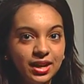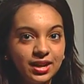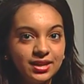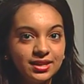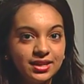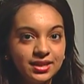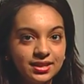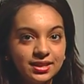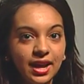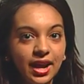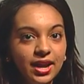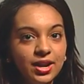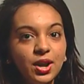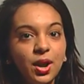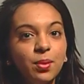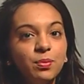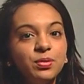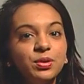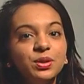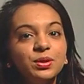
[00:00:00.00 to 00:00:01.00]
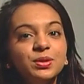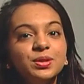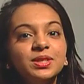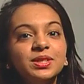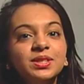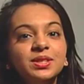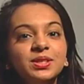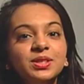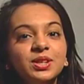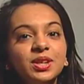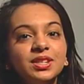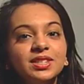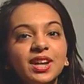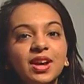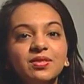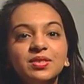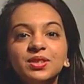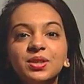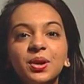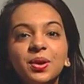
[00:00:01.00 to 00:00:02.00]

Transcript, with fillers: and to sign up you just have to